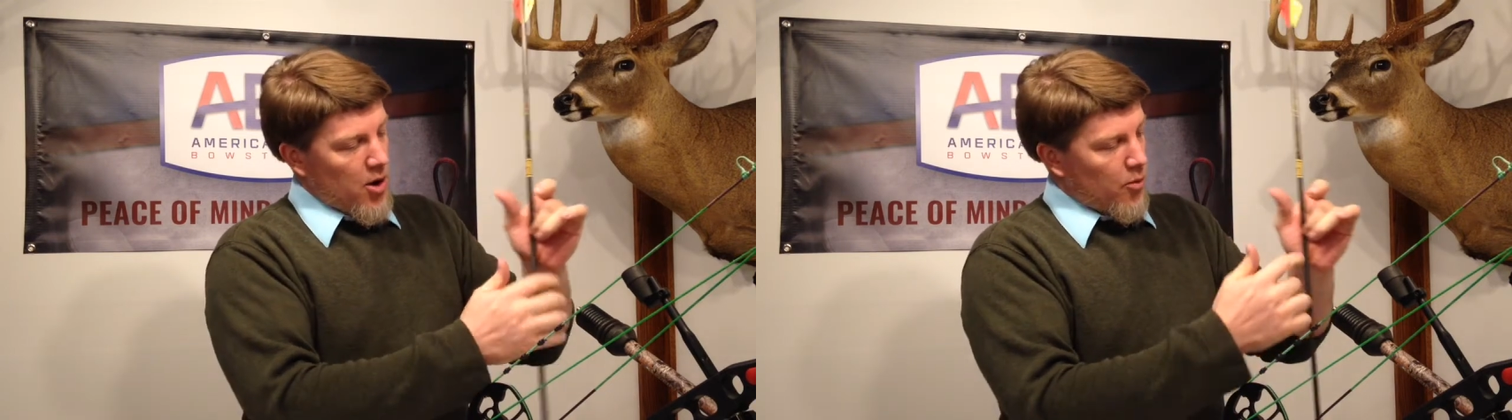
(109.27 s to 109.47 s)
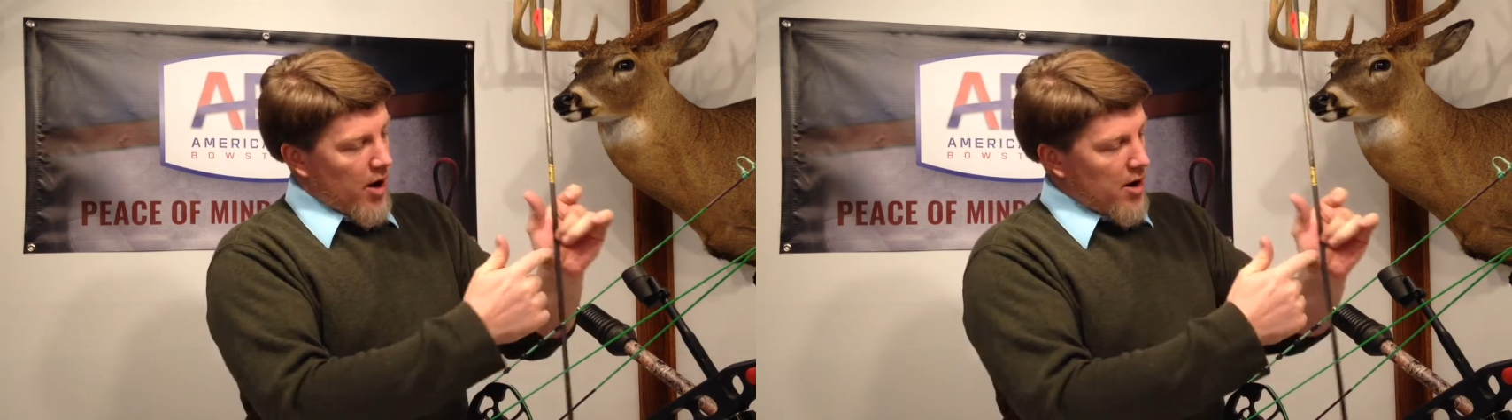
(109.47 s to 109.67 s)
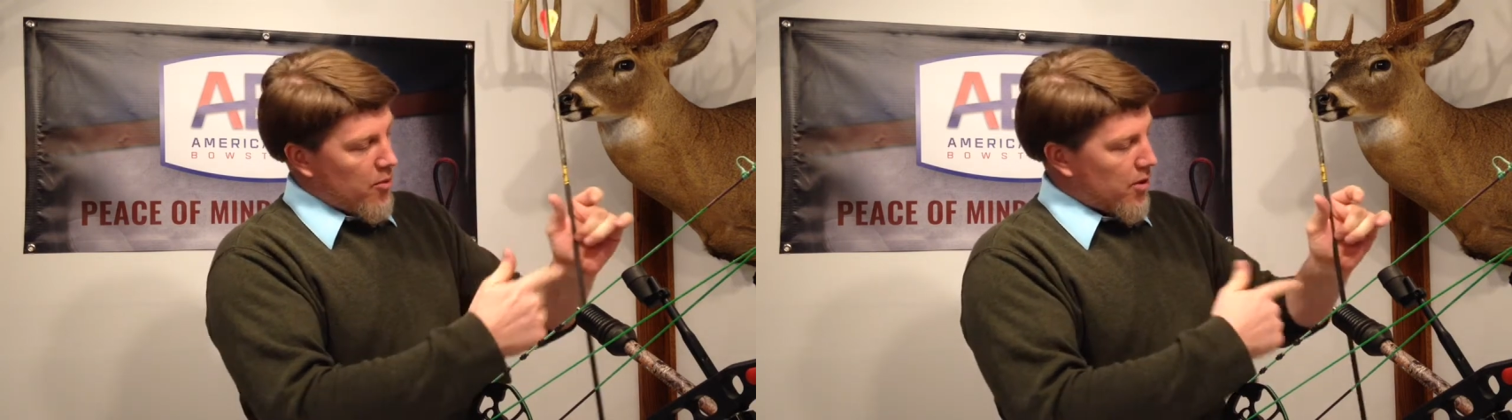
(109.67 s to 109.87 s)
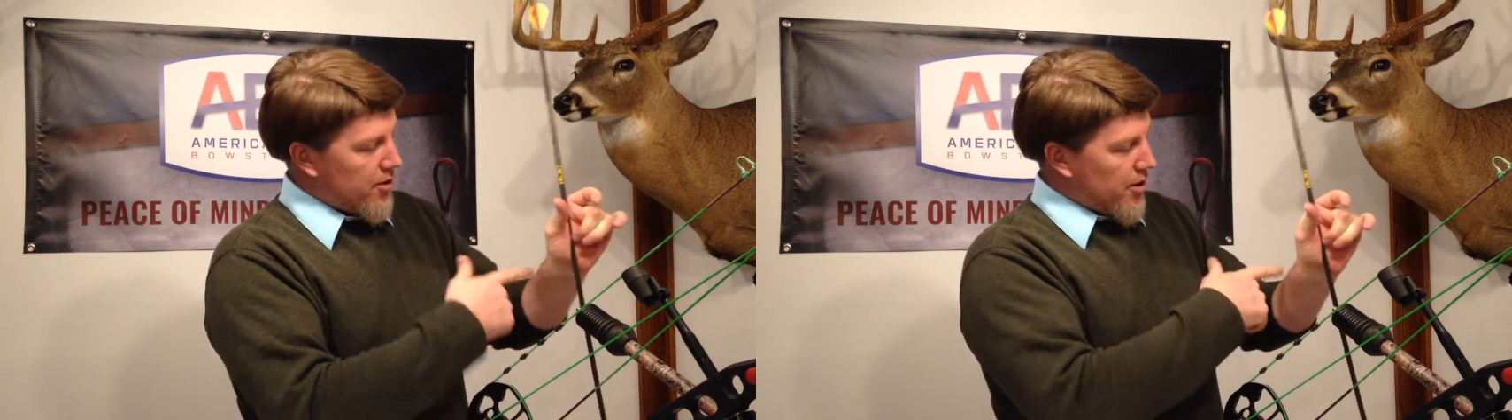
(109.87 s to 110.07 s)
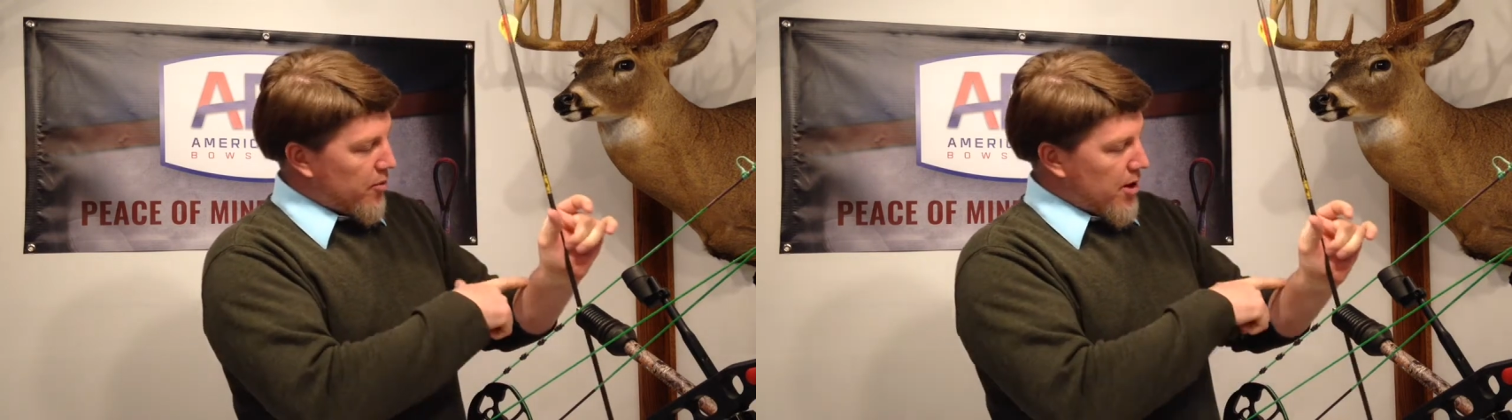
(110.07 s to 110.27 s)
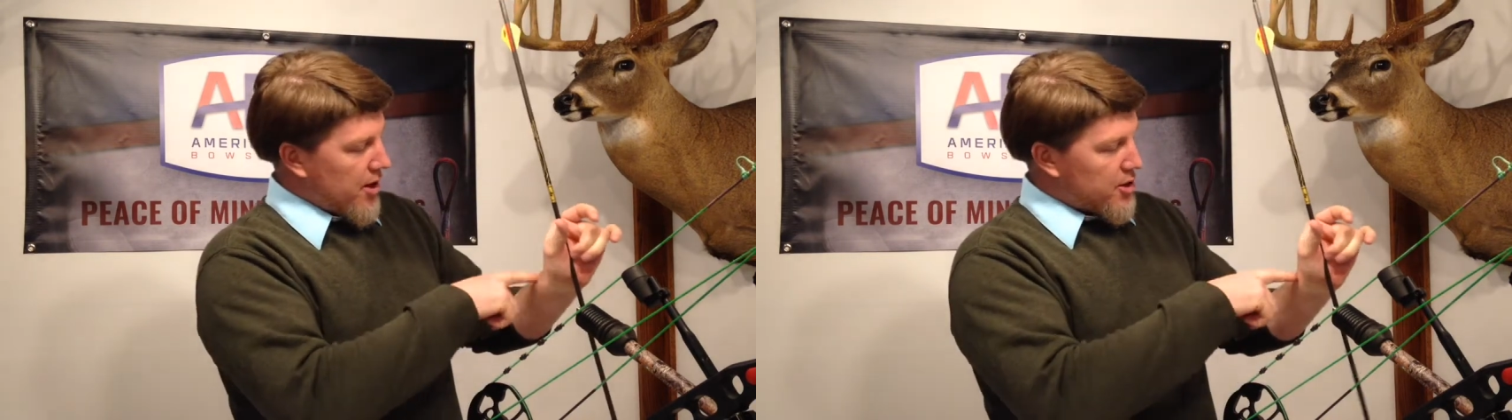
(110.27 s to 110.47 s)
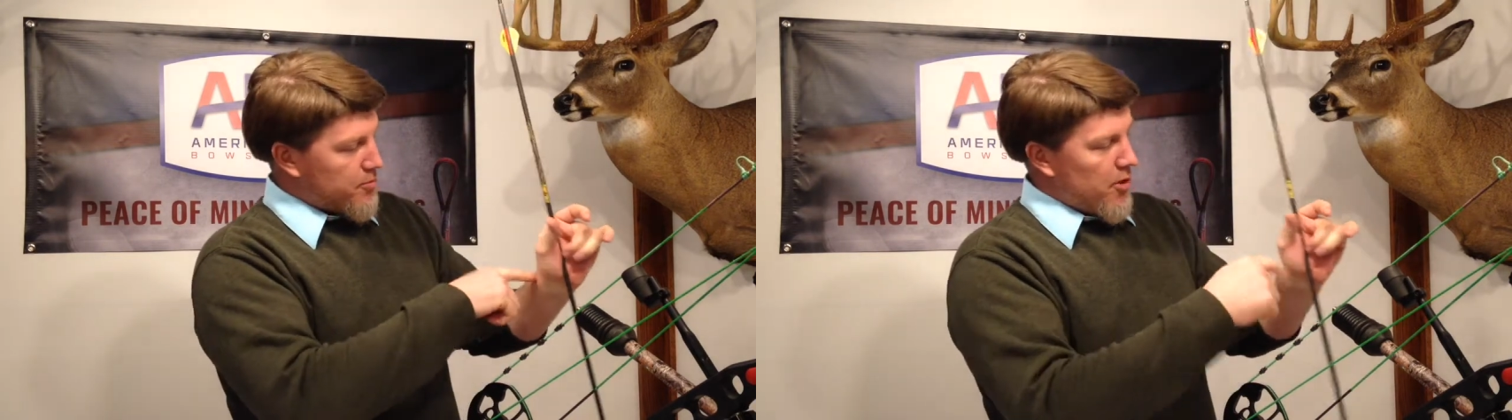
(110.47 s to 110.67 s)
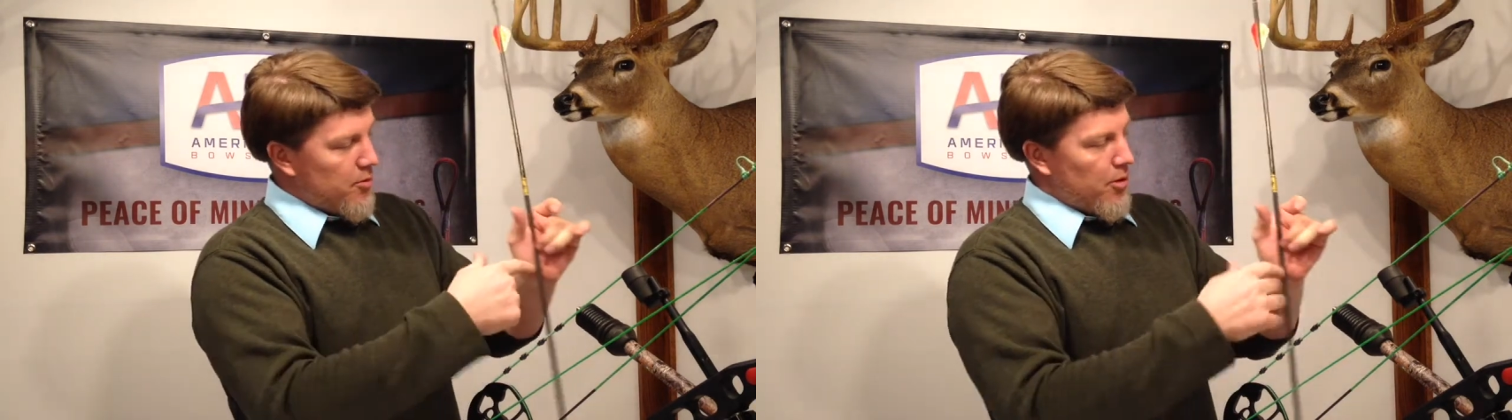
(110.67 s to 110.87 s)
right where the
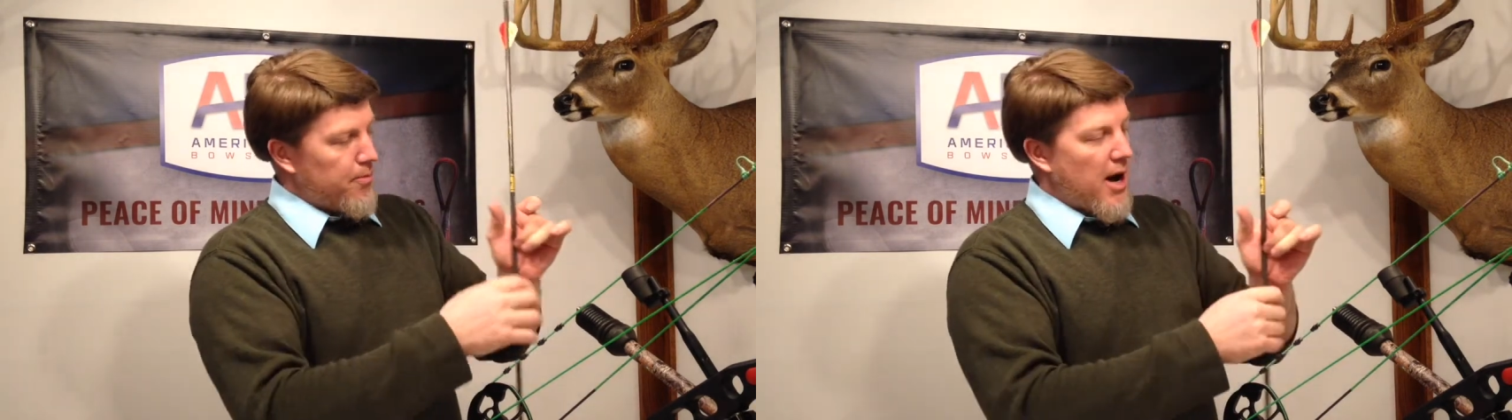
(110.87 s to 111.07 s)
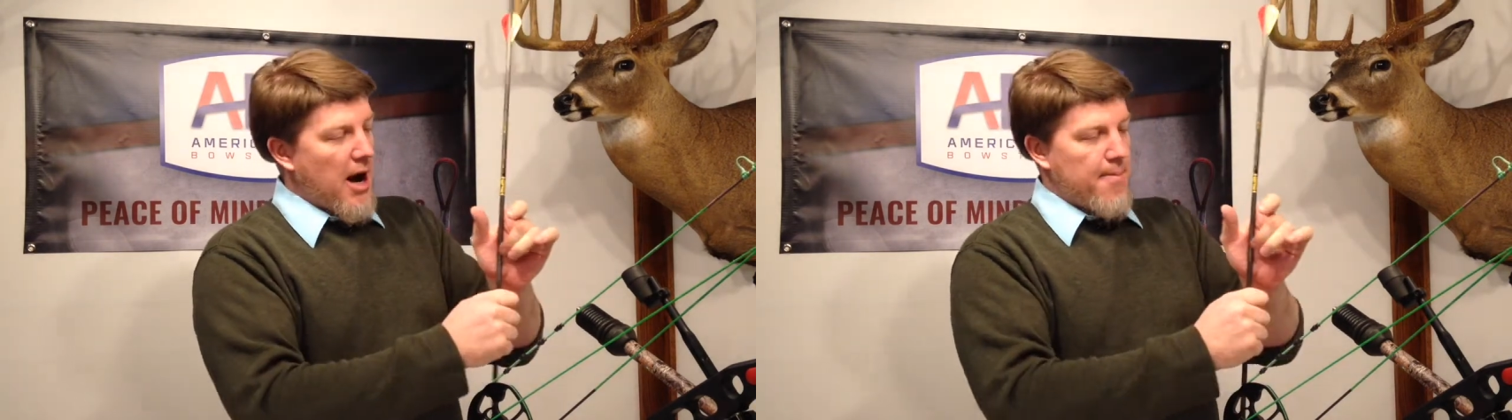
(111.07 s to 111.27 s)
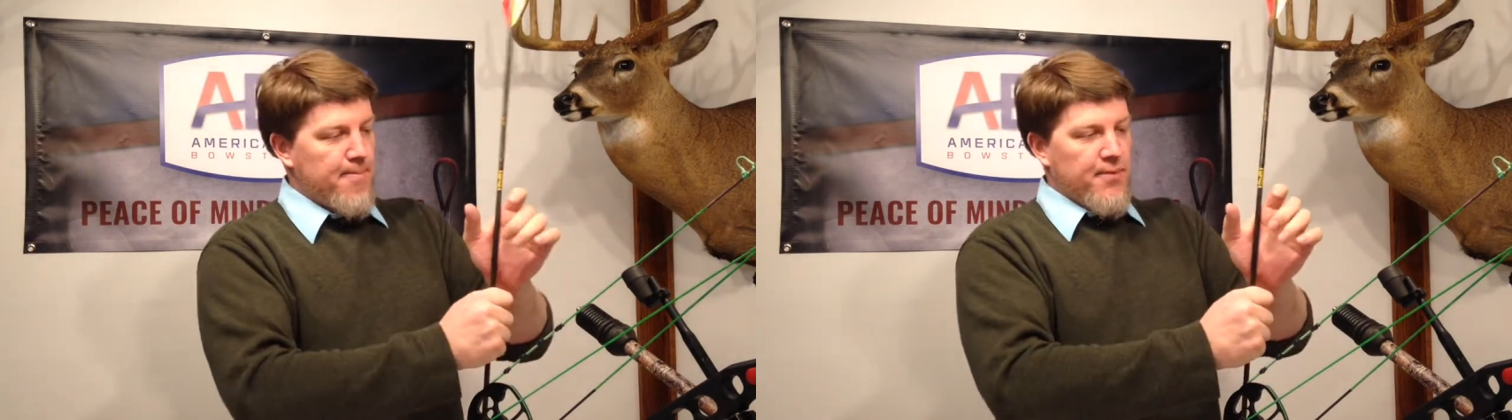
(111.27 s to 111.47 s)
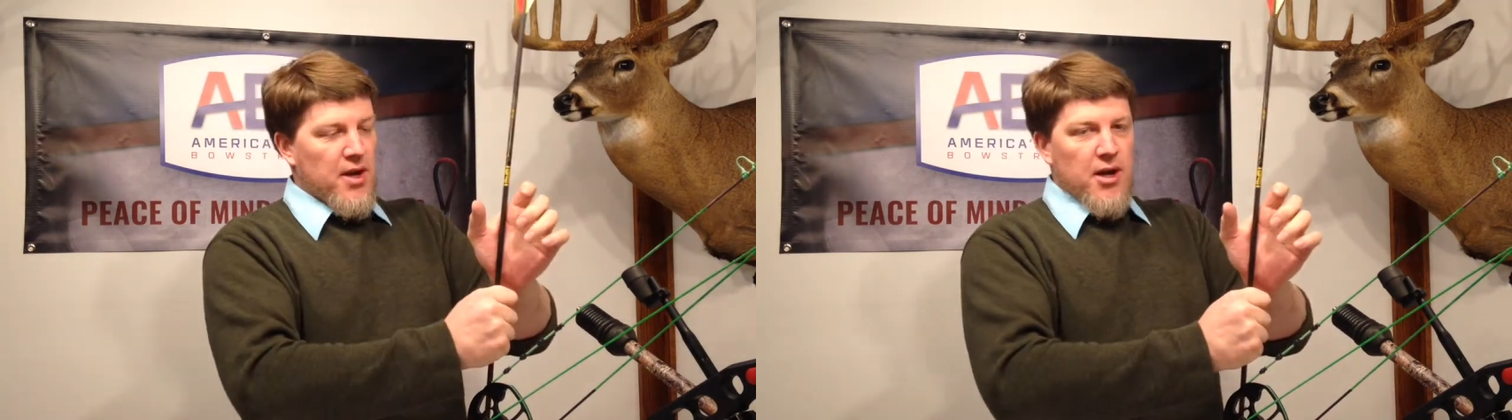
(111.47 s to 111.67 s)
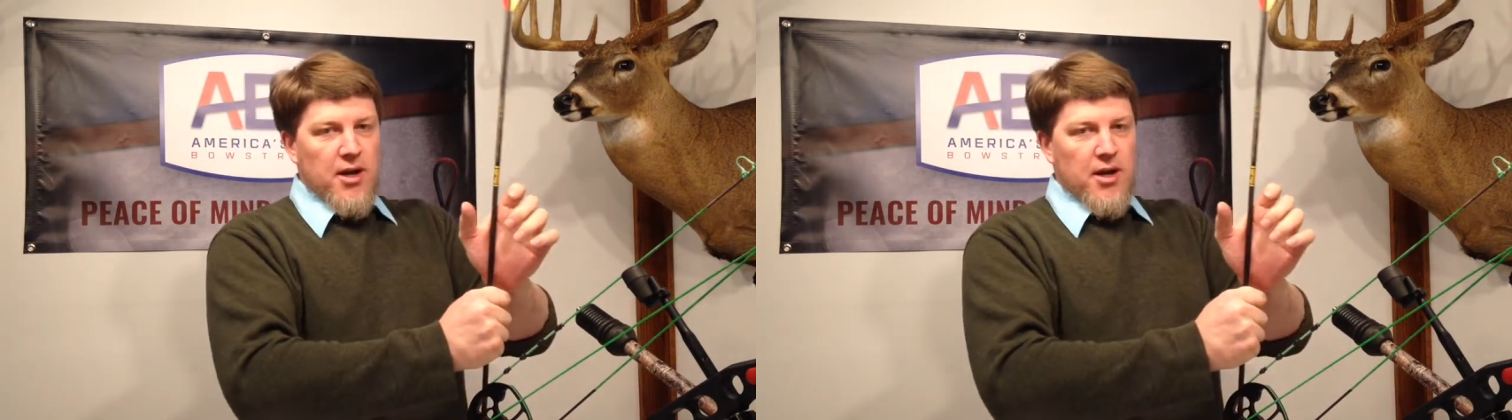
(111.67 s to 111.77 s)
radius bone would pop.